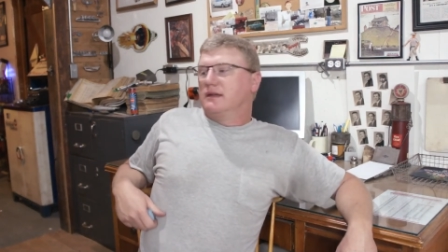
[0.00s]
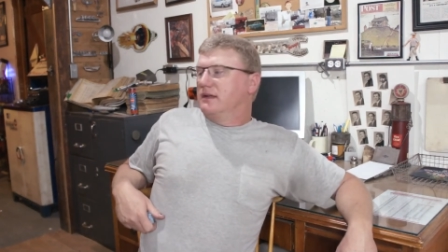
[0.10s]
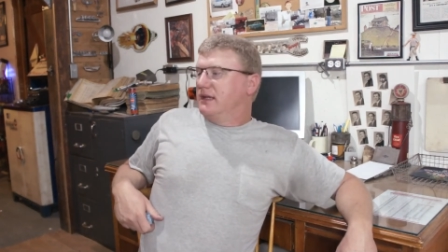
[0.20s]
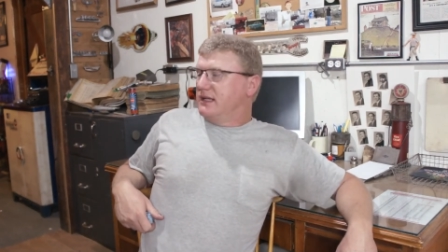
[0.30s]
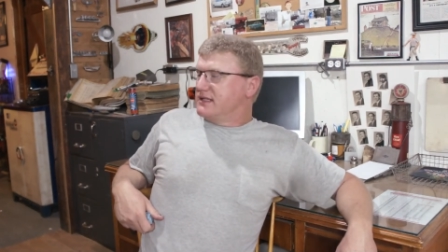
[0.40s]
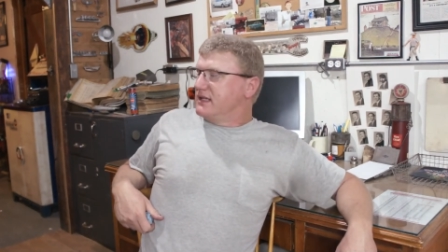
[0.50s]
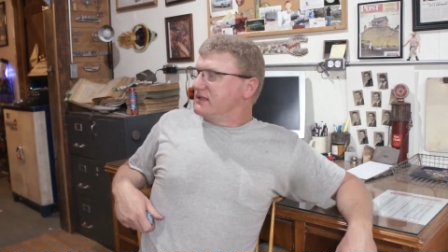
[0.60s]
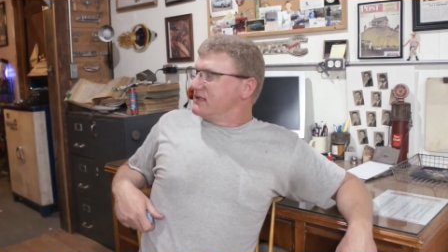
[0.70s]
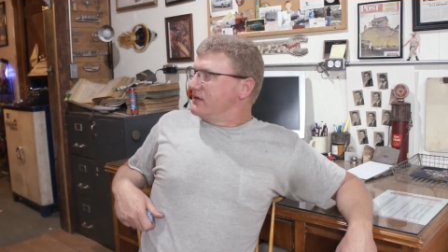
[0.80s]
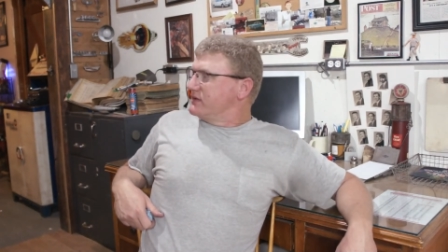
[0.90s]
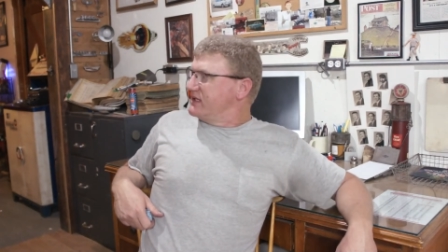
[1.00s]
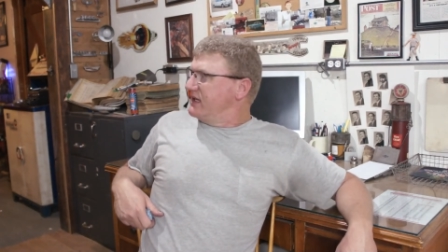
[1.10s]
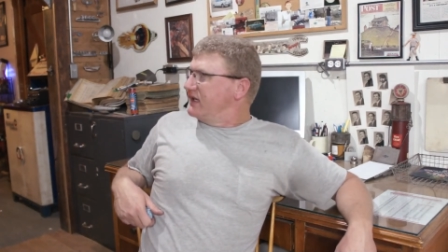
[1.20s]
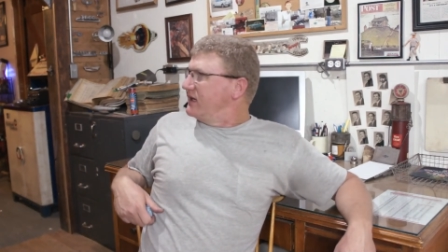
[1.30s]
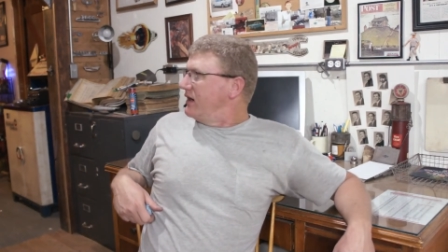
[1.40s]
It is getting so
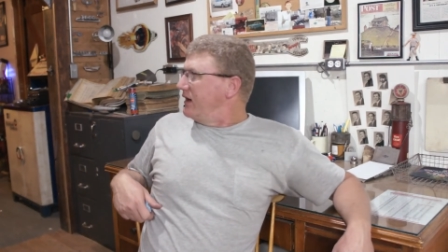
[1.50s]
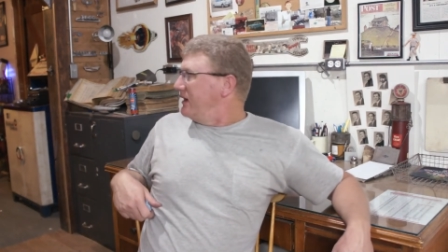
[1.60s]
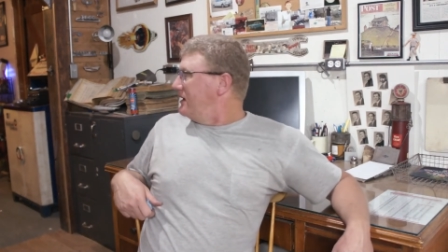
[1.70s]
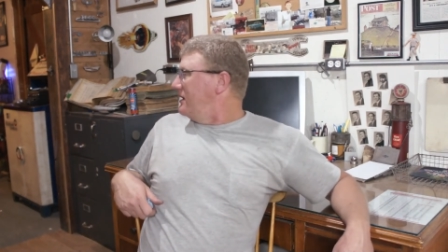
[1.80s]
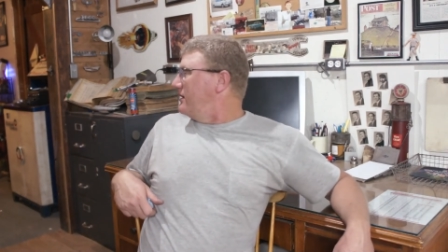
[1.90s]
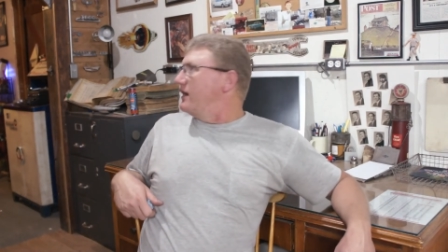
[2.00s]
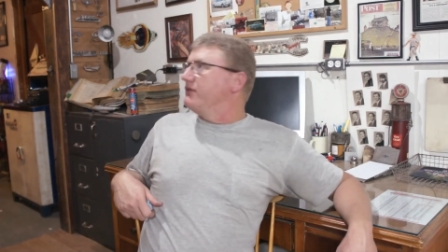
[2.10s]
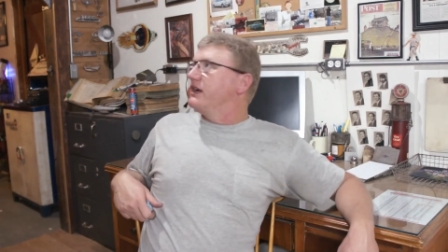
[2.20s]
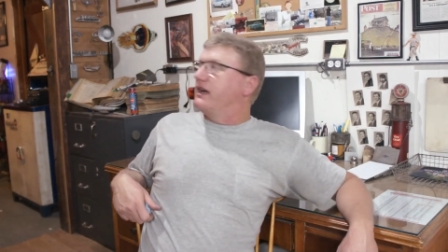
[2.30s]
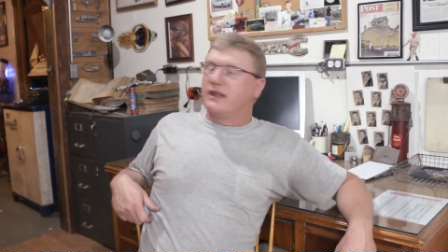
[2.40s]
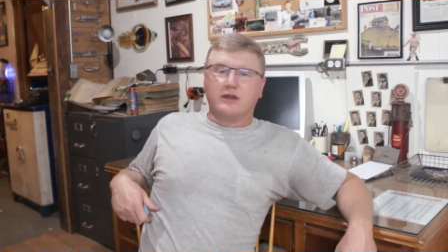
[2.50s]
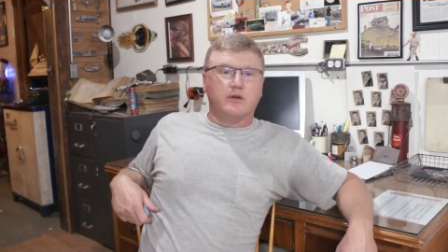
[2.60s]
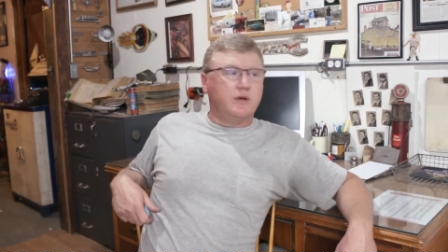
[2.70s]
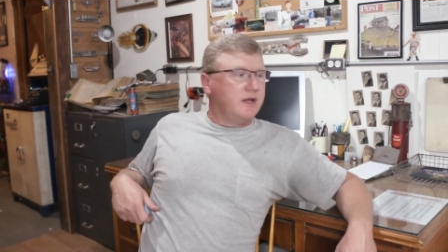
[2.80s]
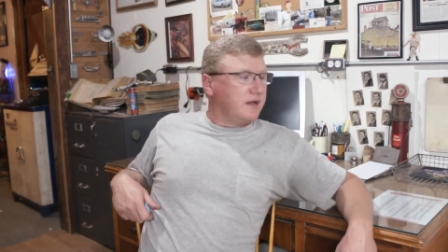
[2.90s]
stinking hot in here, I've got to
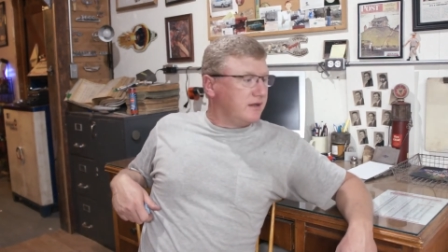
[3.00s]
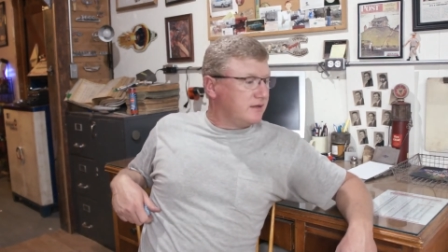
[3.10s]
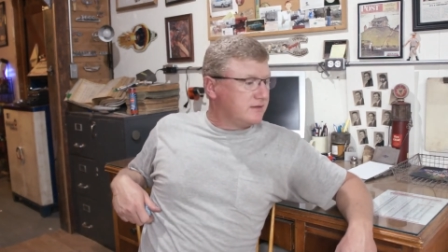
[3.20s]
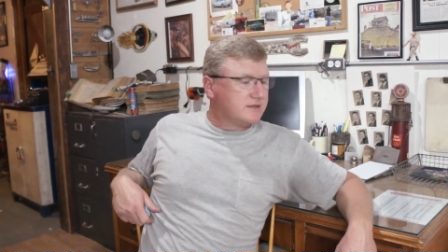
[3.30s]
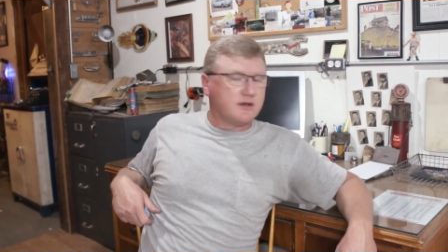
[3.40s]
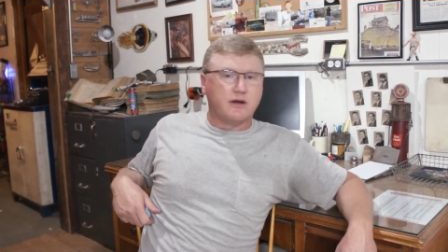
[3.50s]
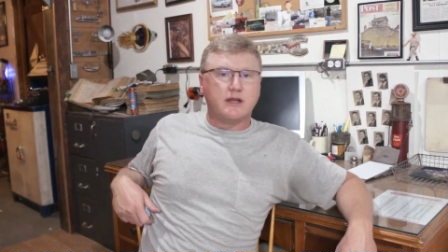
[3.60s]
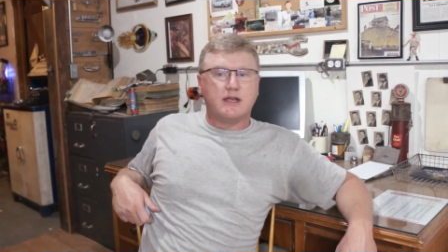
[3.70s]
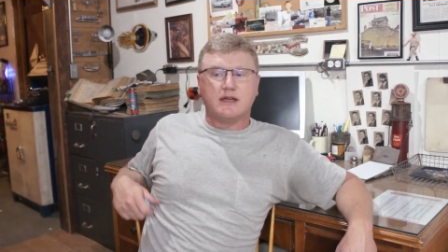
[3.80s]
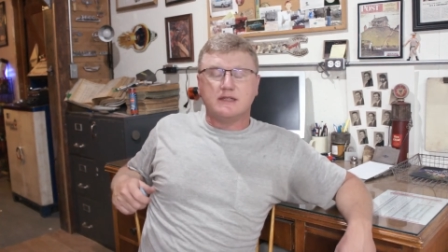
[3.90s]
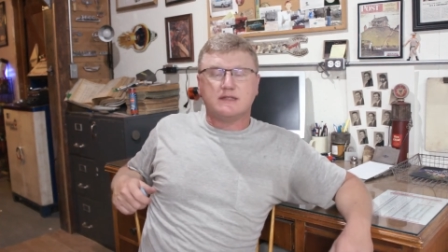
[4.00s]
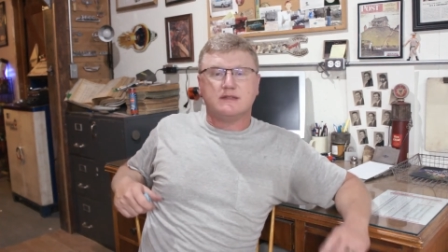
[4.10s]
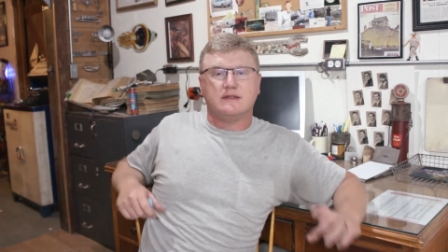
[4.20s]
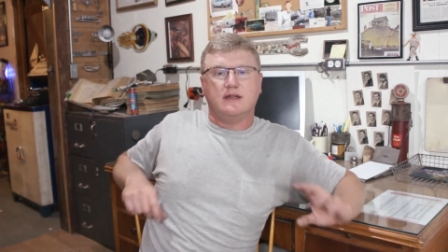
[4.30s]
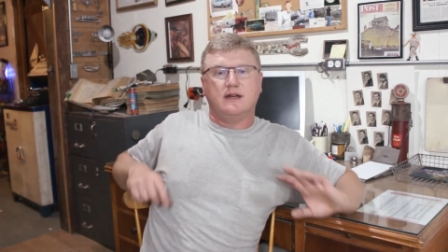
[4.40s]
go in. Sorry guys.
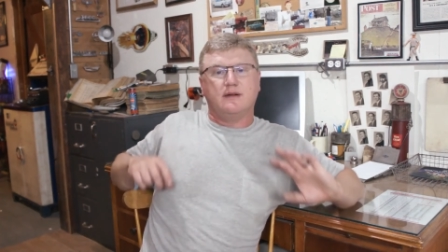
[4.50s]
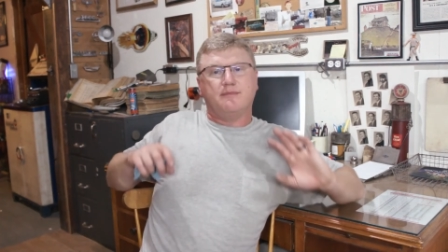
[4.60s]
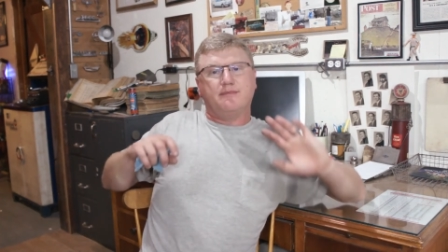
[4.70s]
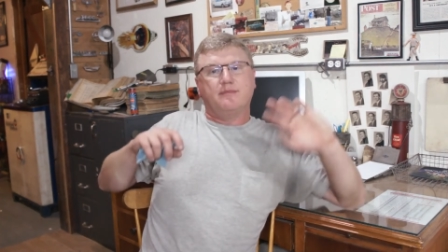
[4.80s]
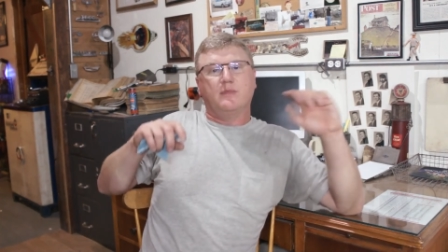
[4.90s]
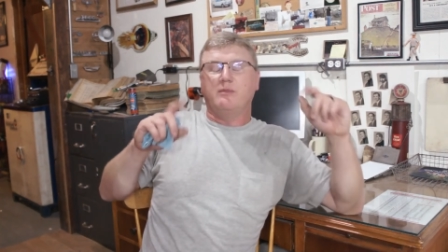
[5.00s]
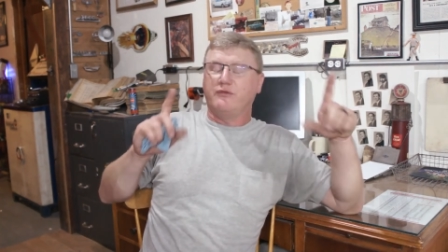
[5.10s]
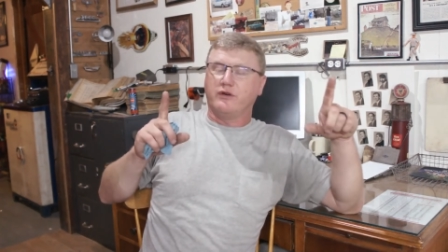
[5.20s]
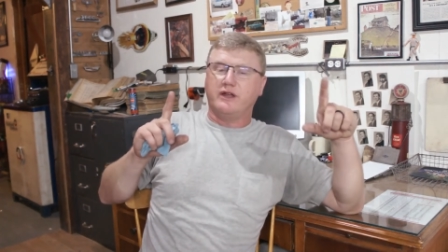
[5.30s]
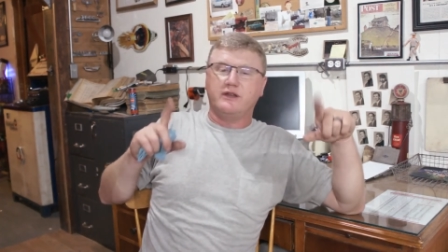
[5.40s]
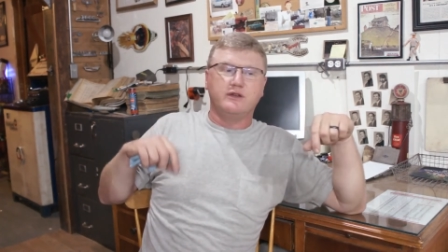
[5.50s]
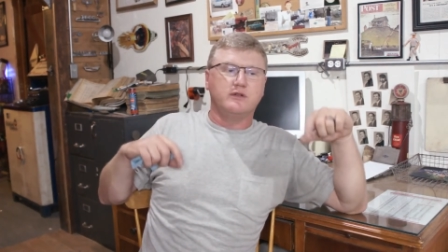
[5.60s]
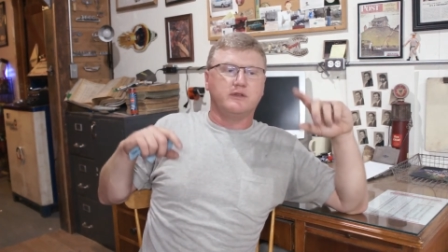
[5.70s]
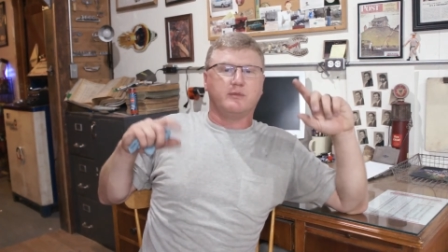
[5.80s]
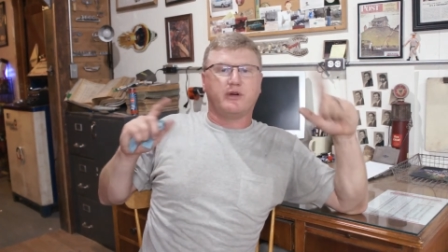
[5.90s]
But before I
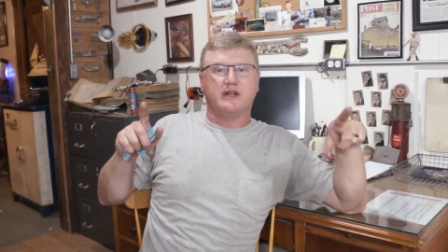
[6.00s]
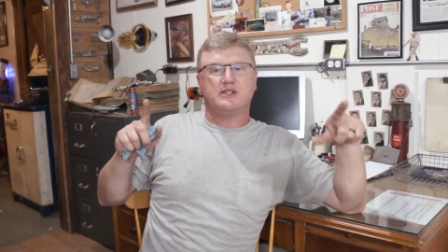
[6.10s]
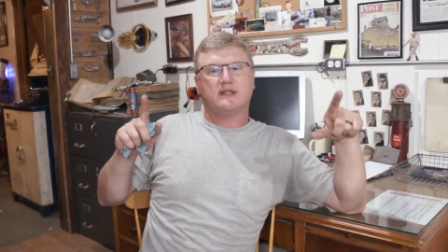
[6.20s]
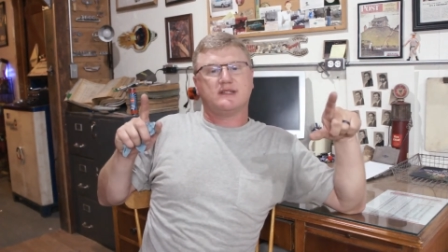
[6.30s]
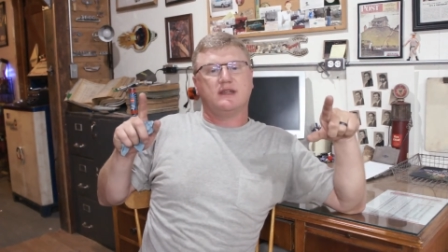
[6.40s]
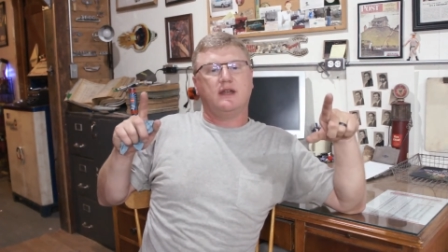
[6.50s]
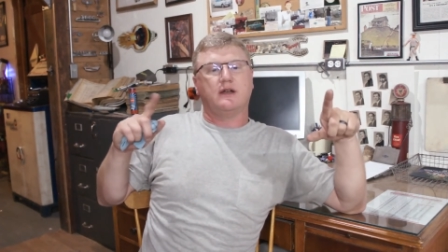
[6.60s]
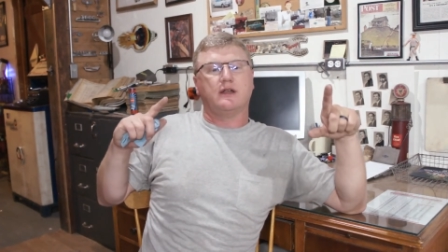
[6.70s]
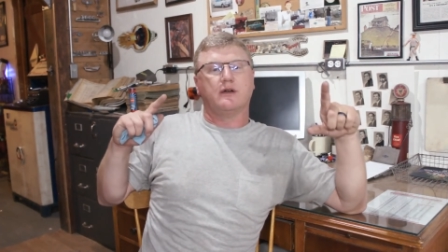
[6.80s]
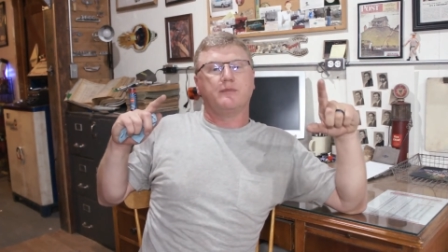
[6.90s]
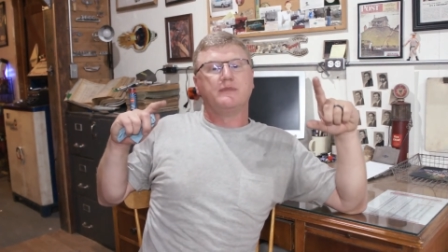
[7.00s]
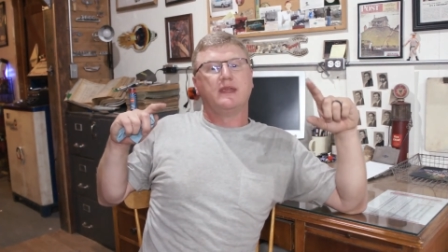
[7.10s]
do, the project scenario.